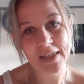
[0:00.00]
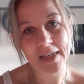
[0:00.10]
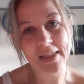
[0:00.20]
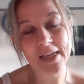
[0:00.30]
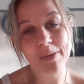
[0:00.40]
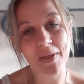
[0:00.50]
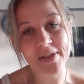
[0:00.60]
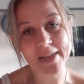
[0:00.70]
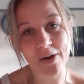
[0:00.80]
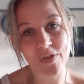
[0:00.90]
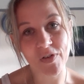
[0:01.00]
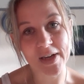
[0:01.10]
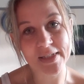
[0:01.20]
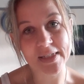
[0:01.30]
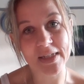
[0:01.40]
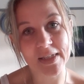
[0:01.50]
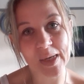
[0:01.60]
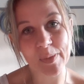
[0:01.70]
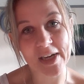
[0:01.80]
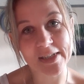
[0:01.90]
And think about the sacrifices that they
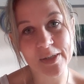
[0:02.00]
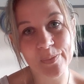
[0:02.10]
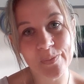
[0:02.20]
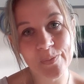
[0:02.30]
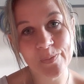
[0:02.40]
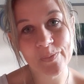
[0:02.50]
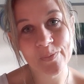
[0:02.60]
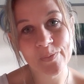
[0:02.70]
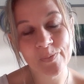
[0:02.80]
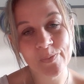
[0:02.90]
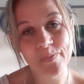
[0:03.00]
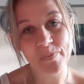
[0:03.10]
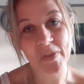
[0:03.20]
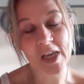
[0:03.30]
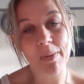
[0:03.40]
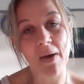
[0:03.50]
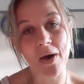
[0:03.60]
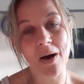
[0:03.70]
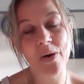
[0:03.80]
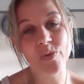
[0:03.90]
made. And think about the
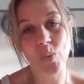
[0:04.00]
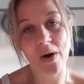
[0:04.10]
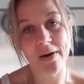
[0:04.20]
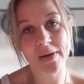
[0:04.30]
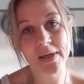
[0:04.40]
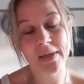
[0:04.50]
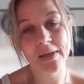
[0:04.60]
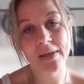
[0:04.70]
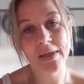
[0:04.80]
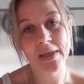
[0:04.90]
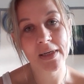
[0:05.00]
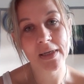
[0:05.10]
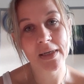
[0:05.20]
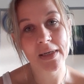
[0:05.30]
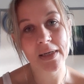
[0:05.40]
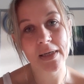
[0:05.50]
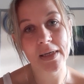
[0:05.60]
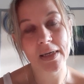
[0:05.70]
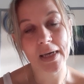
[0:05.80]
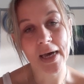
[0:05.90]
hard work
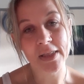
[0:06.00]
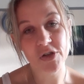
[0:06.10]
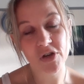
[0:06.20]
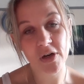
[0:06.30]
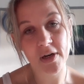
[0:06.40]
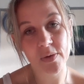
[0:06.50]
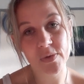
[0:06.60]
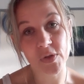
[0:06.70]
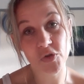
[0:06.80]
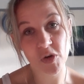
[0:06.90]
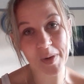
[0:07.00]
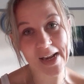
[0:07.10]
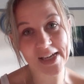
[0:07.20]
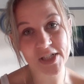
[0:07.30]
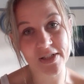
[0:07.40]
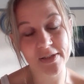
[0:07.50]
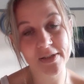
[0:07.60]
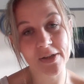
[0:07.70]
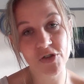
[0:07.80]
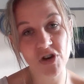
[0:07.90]
and the trials and the tribulations
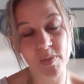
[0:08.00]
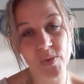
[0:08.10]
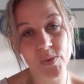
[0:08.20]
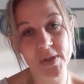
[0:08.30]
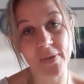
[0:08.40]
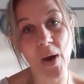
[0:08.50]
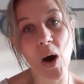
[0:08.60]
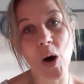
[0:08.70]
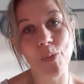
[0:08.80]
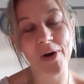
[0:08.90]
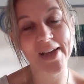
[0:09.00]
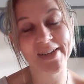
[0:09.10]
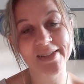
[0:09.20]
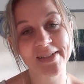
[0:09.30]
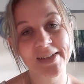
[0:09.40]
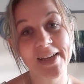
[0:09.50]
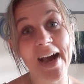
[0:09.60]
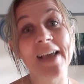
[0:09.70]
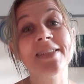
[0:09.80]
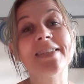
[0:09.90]
and the troubles and the heartbreaks
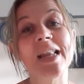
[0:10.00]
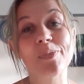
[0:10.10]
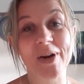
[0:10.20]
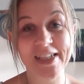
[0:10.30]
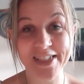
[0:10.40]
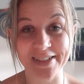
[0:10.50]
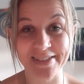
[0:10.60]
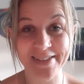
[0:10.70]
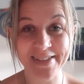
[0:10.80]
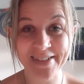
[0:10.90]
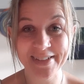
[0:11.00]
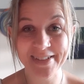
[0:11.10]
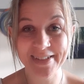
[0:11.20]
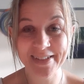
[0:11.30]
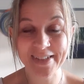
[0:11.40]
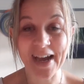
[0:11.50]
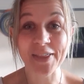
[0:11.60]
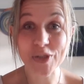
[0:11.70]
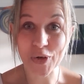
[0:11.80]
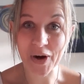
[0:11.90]
and the celebrations and
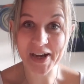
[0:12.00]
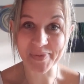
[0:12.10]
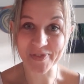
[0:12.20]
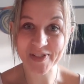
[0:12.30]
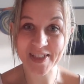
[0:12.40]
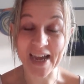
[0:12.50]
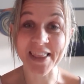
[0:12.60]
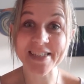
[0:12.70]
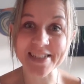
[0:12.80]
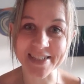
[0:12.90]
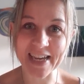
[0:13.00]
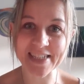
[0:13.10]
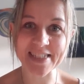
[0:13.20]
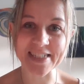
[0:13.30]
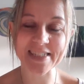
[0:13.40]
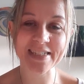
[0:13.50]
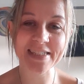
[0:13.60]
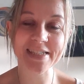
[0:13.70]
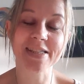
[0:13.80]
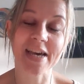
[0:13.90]
the triumphs and the successes
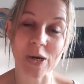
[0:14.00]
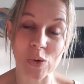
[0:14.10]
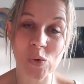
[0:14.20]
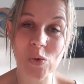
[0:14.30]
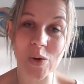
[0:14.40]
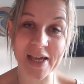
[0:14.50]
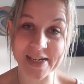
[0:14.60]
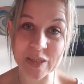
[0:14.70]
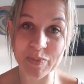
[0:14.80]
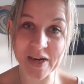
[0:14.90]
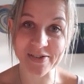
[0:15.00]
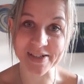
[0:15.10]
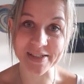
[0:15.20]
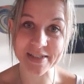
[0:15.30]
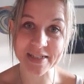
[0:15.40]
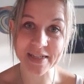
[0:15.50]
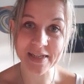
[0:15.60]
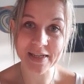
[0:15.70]
that they all experienced.